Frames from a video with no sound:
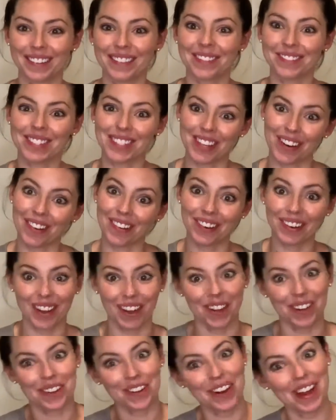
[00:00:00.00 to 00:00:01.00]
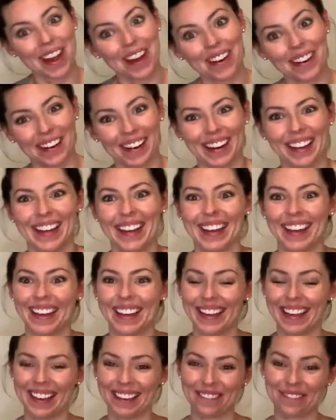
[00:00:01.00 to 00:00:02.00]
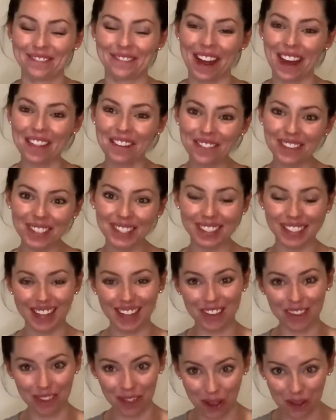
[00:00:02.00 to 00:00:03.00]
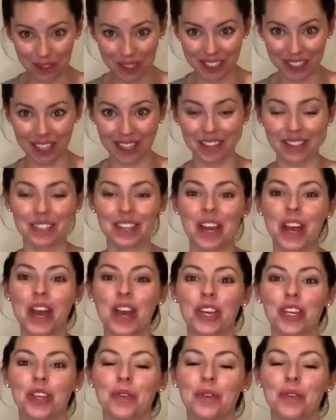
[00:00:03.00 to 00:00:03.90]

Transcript: don't cut your hair. Rather than saying those things, you